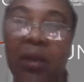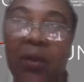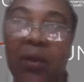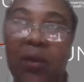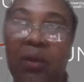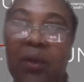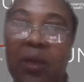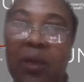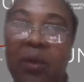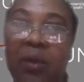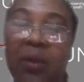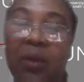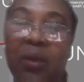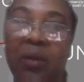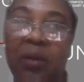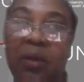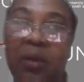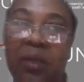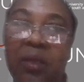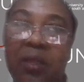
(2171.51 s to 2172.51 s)

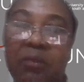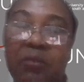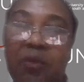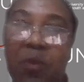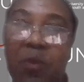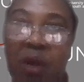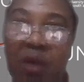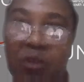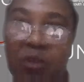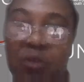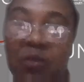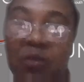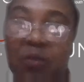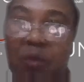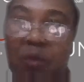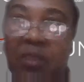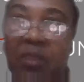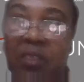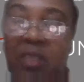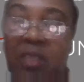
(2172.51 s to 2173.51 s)
the focus of
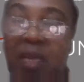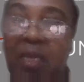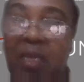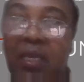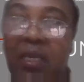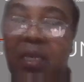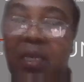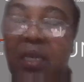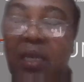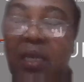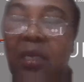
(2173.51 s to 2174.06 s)
your study.